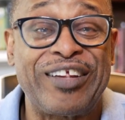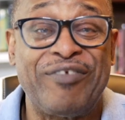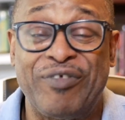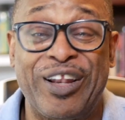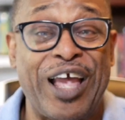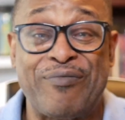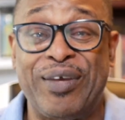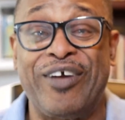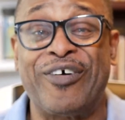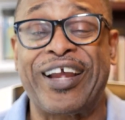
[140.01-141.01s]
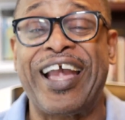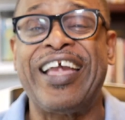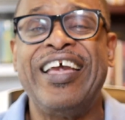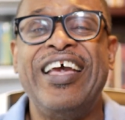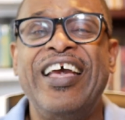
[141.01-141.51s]
If you're like me, okay?
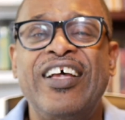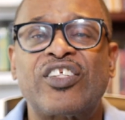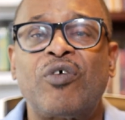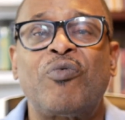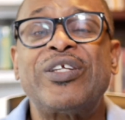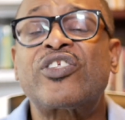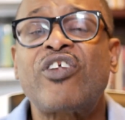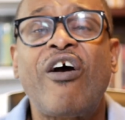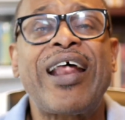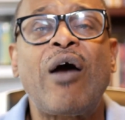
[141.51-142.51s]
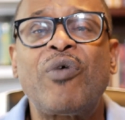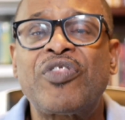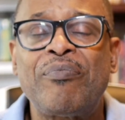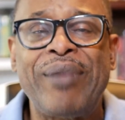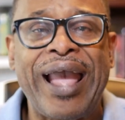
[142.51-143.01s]
So we start out with
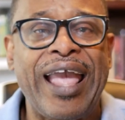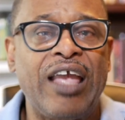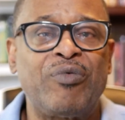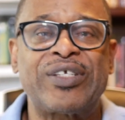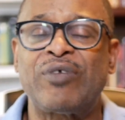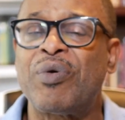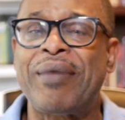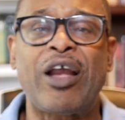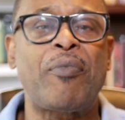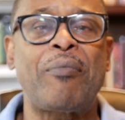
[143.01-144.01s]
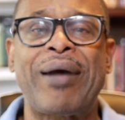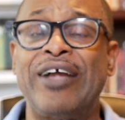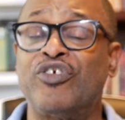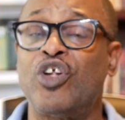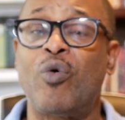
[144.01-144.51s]
a bang. We say, we make up our
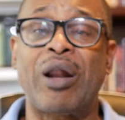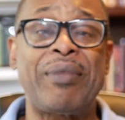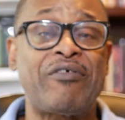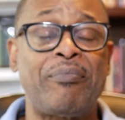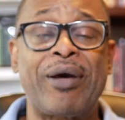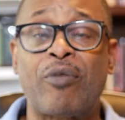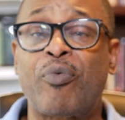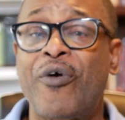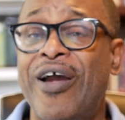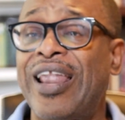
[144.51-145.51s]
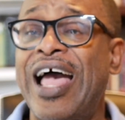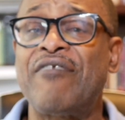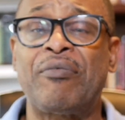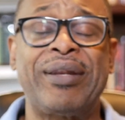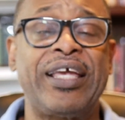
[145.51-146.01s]
minds, you know what? I'm going to have a better prayer life.
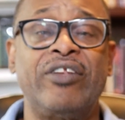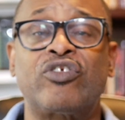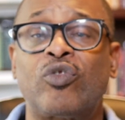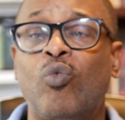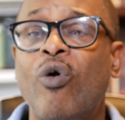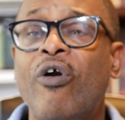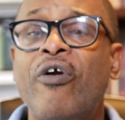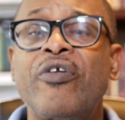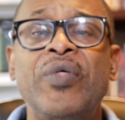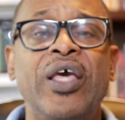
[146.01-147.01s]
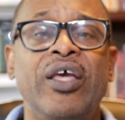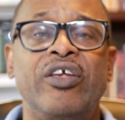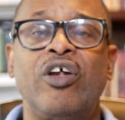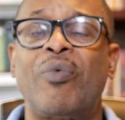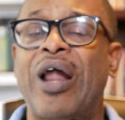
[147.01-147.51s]
I'm going to get into the Word. You
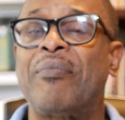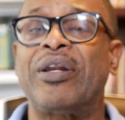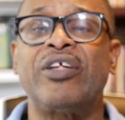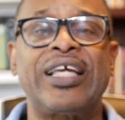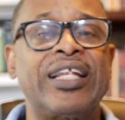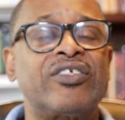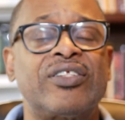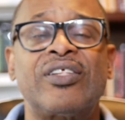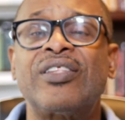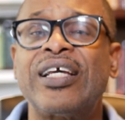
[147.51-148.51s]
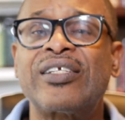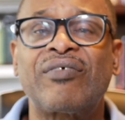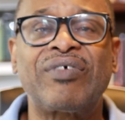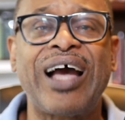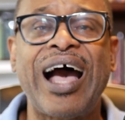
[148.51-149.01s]
know what? I'm going to get into the things
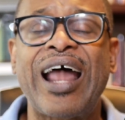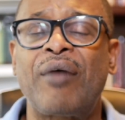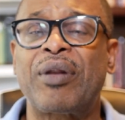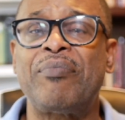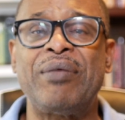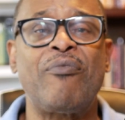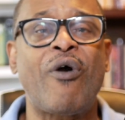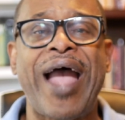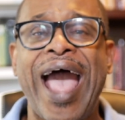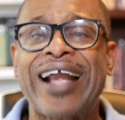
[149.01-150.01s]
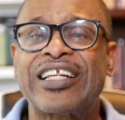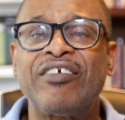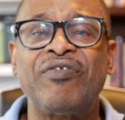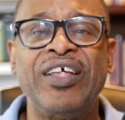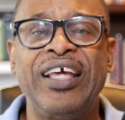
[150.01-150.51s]
of God. I'm going to be more
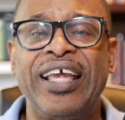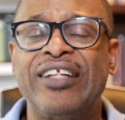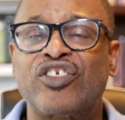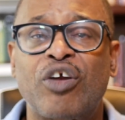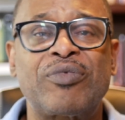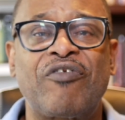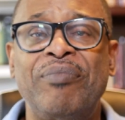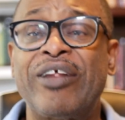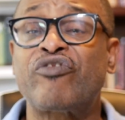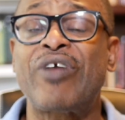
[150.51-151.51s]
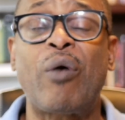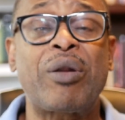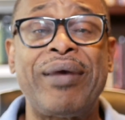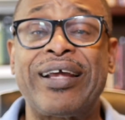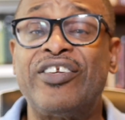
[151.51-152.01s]
active in terms of ministry. I want to
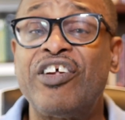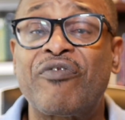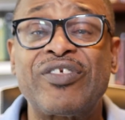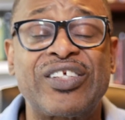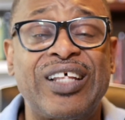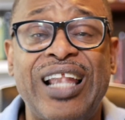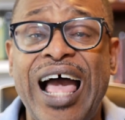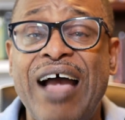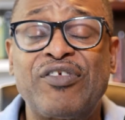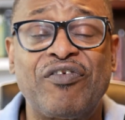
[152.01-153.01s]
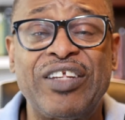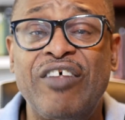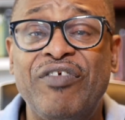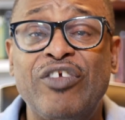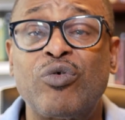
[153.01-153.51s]
make a difference in the lives of
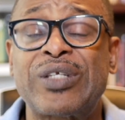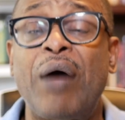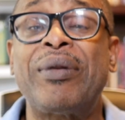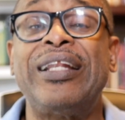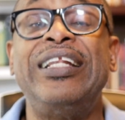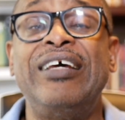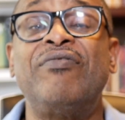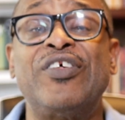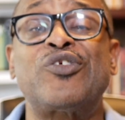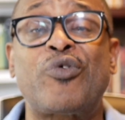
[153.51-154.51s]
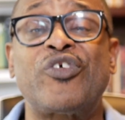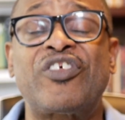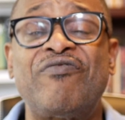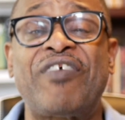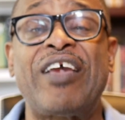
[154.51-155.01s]
individuals. I'm going to live this
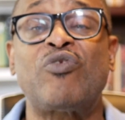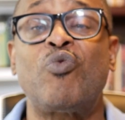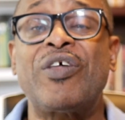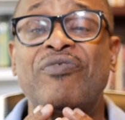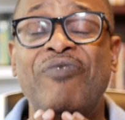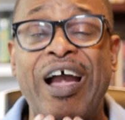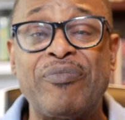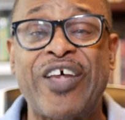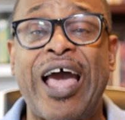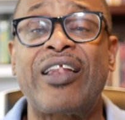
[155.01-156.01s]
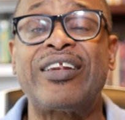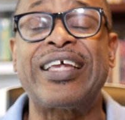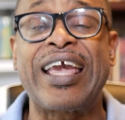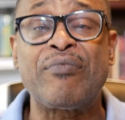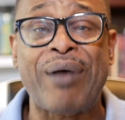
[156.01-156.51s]
Christian faith with vitality
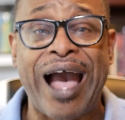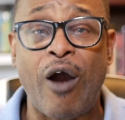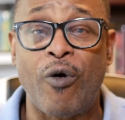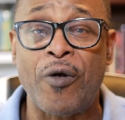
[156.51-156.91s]
and power.